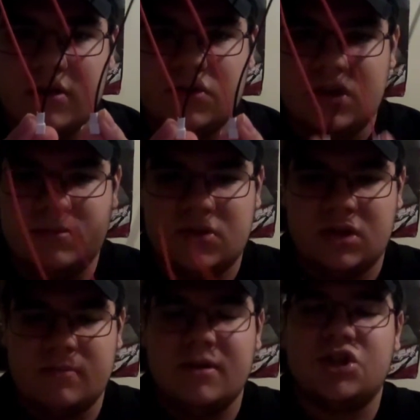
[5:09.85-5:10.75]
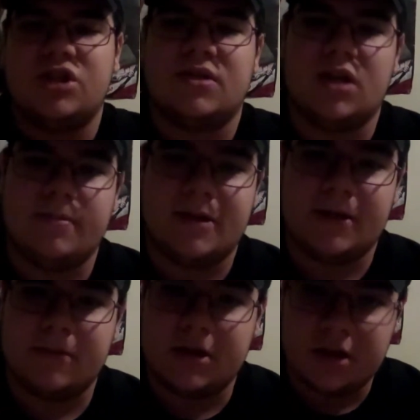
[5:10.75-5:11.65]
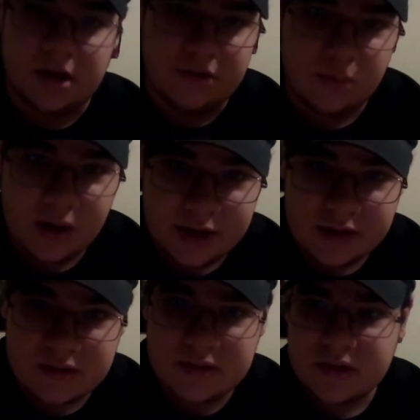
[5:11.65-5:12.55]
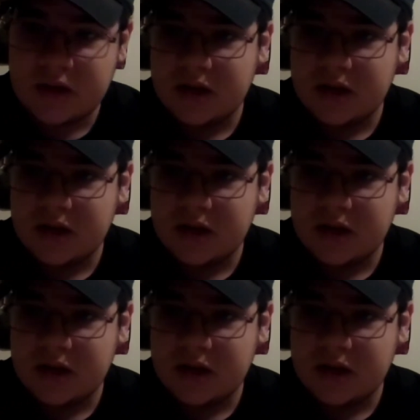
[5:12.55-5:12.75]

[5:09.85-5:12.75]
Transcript: So I'm just going to measure this up and I'm going to cut the wires.